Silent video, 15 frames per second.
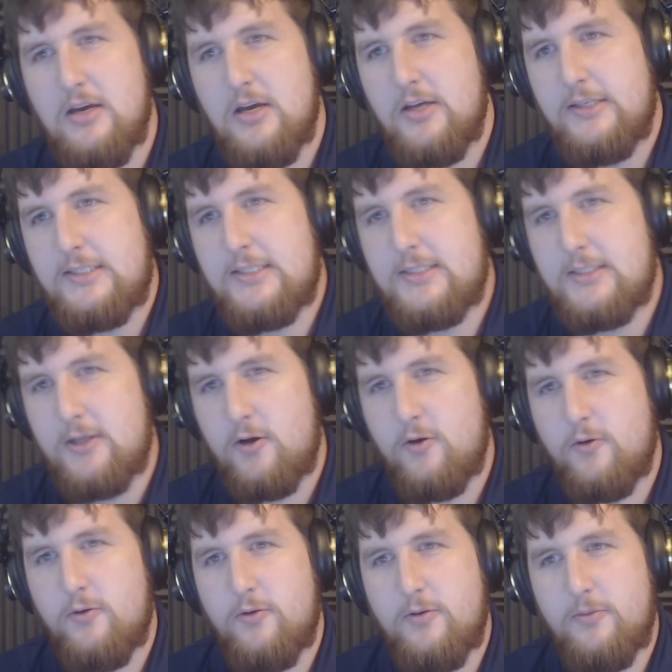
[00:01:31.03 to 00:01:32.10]

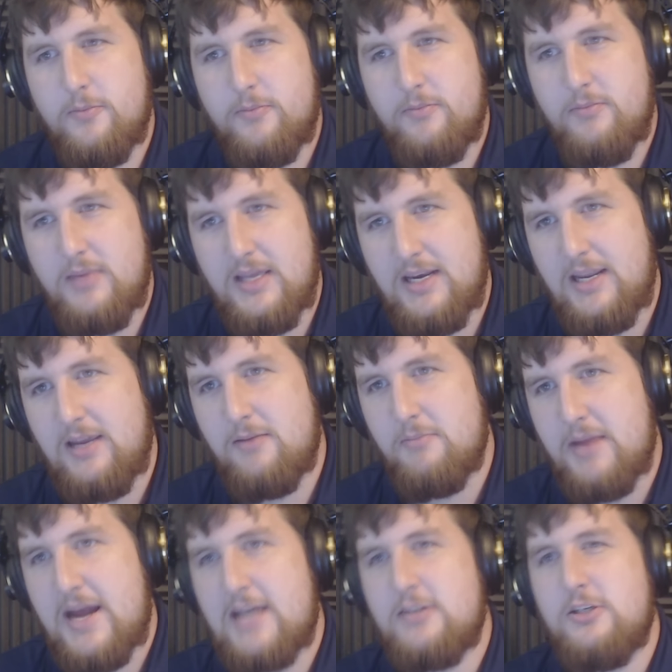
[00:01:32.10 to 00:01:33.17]
so many
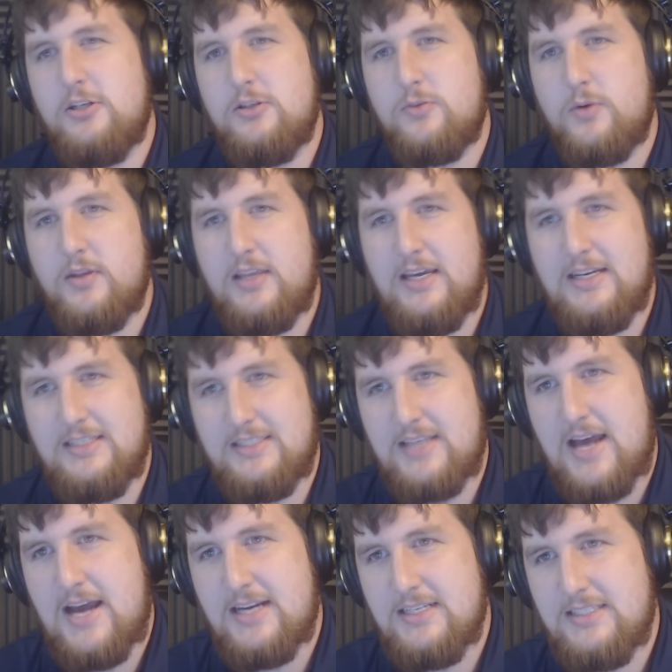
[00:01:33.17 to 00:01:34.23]
matches where the
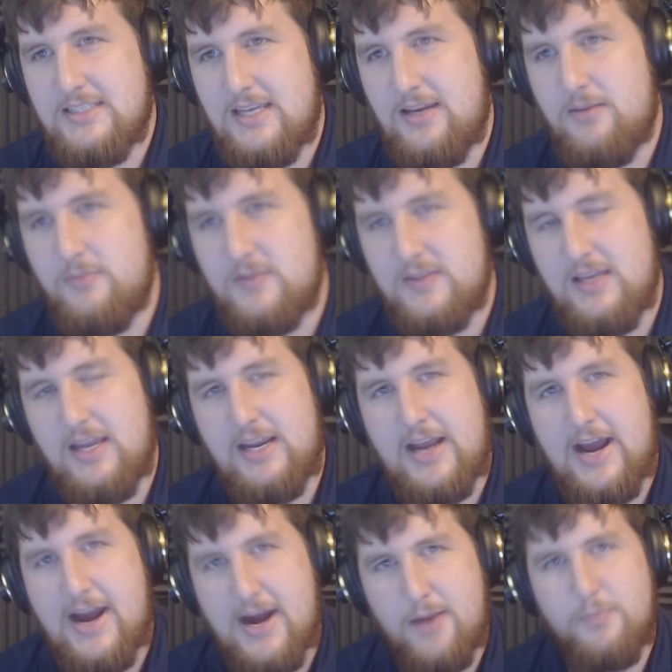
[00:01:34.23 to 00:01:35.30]
exact same thing
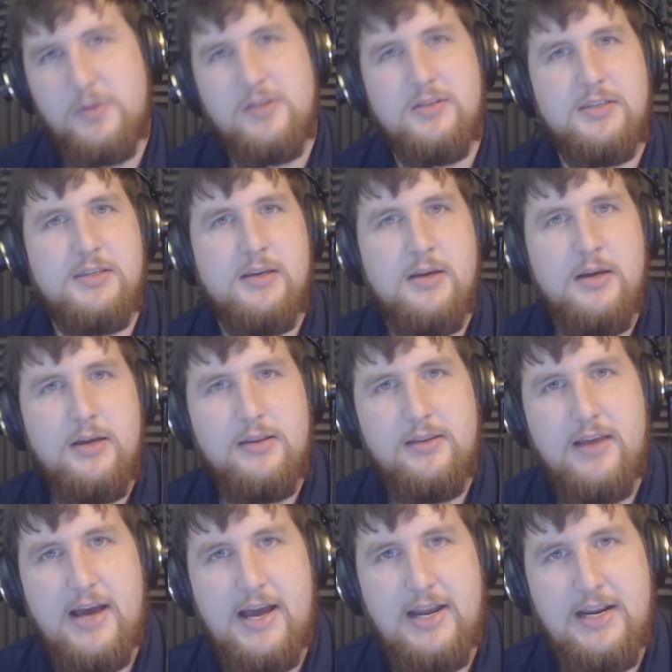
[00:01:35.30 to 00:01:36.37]
happens
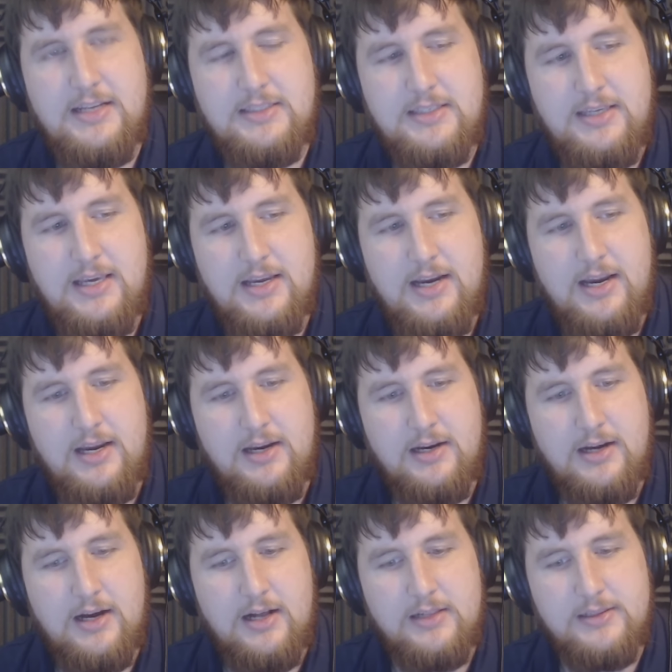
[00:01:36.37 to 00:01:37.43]
that it's
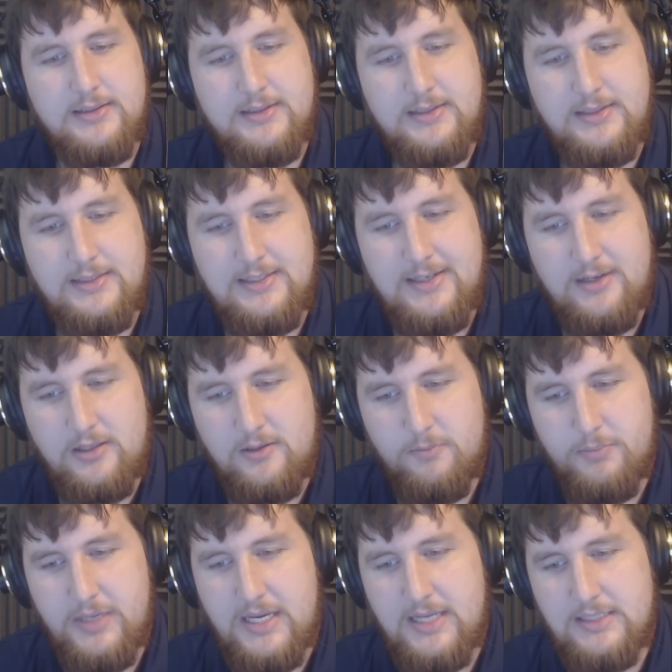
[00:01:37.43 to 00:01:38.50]
getting a little
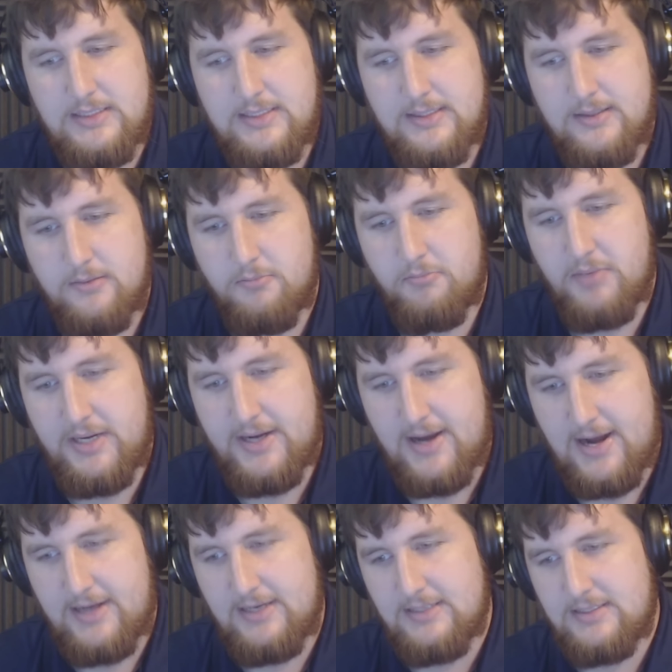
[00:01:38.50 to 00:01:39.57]
bit
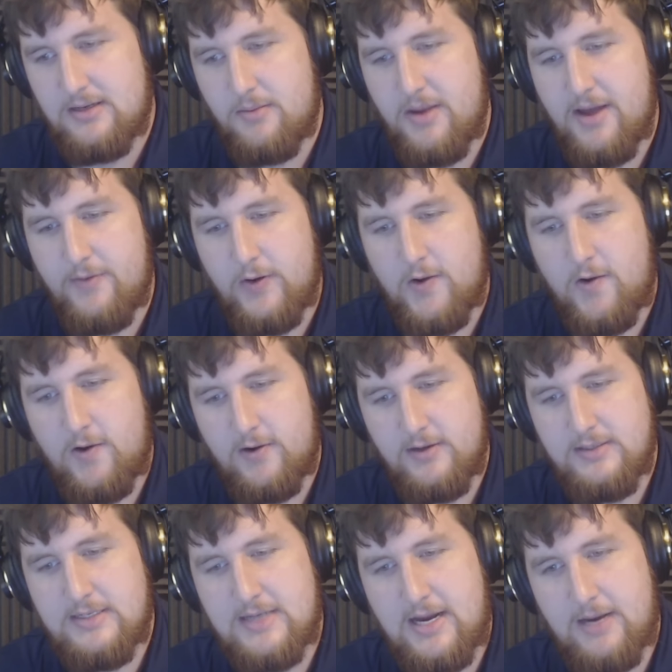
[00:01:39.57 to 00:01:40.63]
monotonous and I'm having a
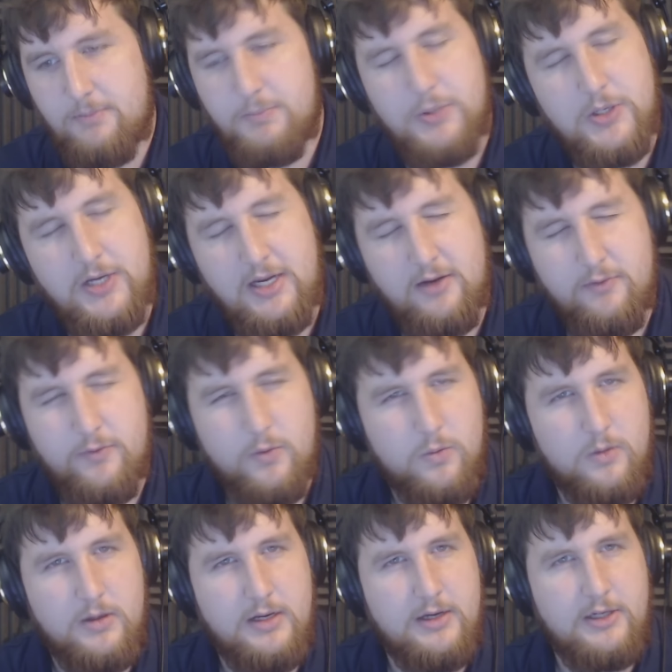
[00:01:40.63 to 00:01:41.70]
hard time putting it
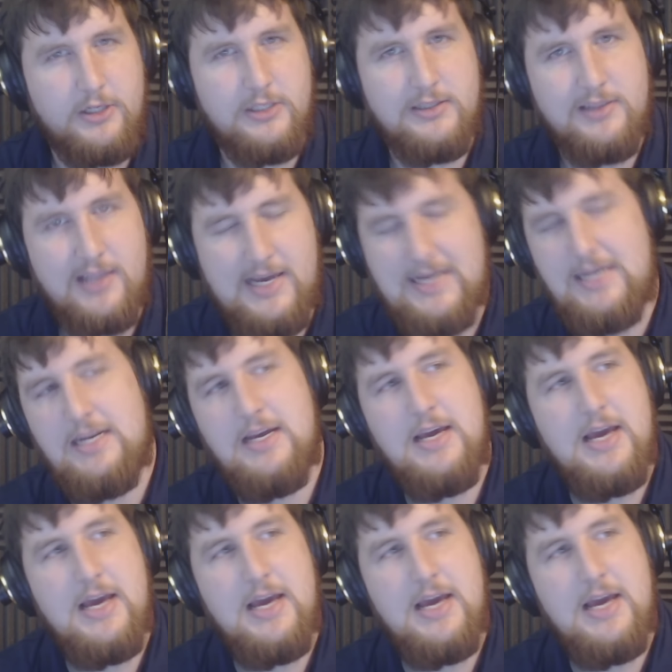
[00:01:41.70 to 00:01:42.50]
forward in a good light.